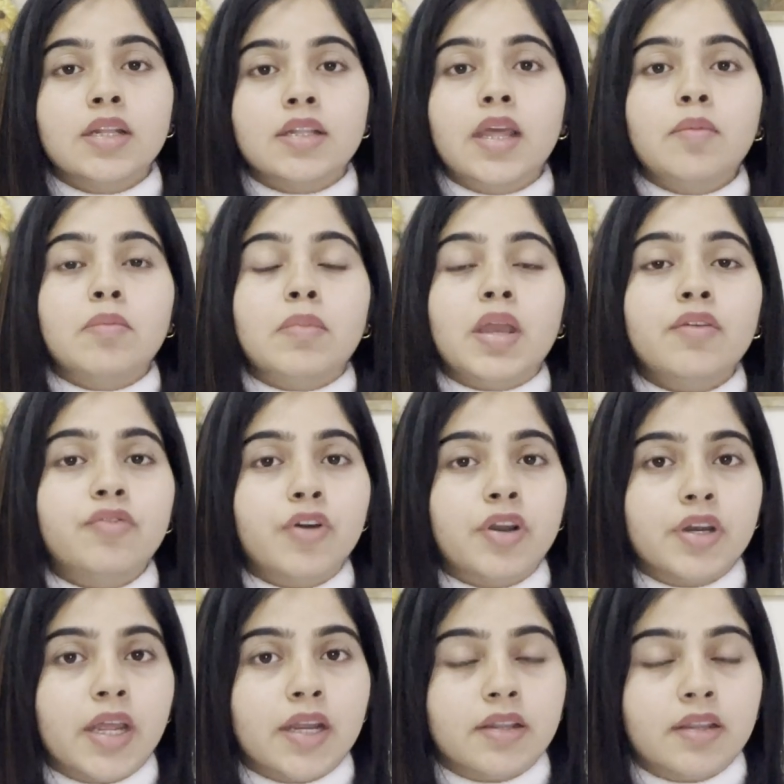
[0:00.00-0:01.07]
they may
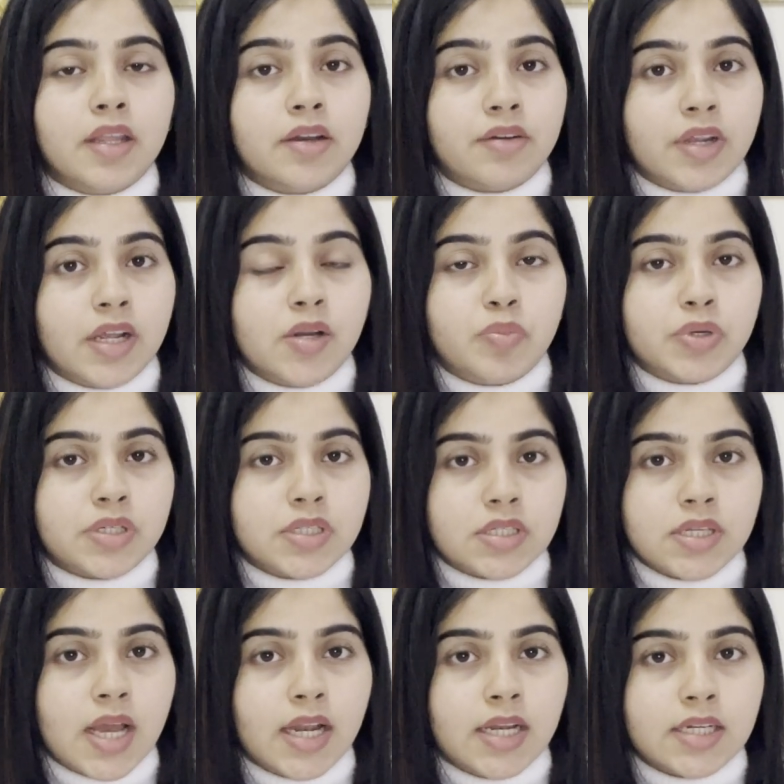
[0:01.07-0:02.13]
forget their real
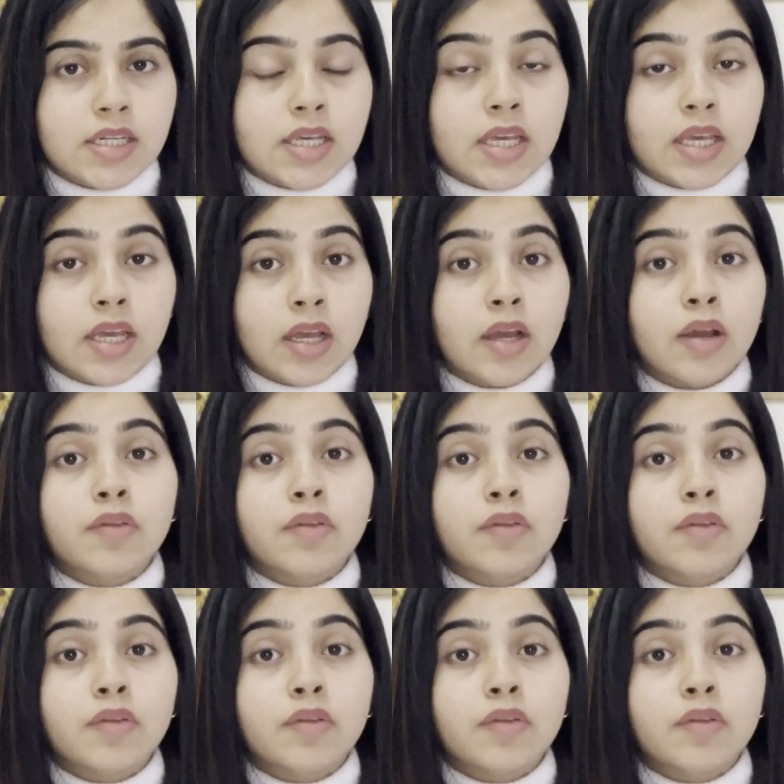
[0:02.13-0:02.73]
personality,